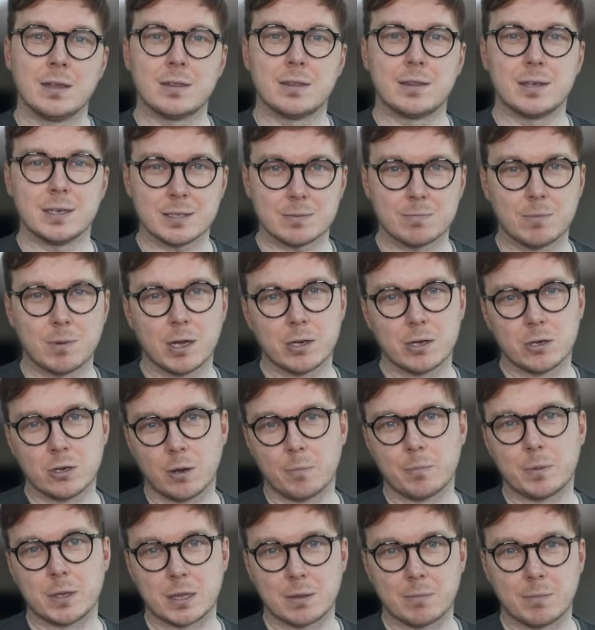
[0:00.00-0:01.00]
this might
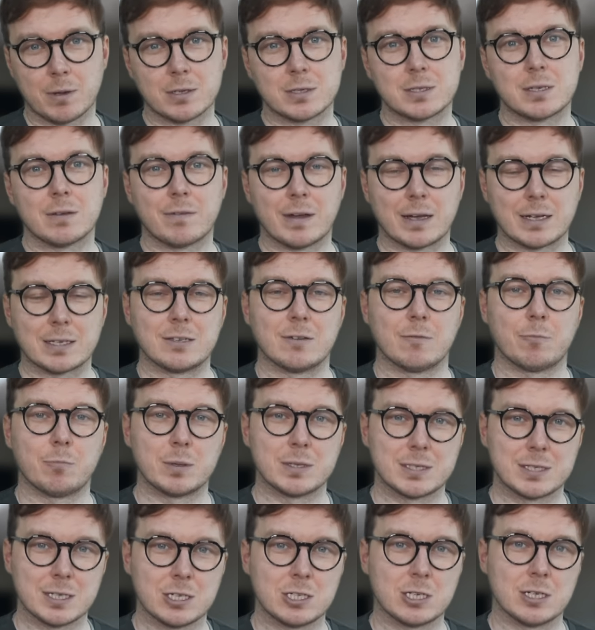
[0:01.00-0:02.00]
not be the most effective
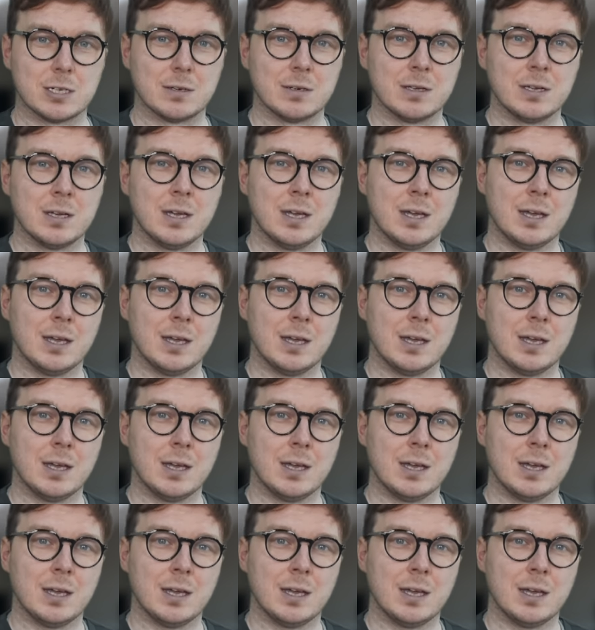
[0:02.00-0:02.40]
position.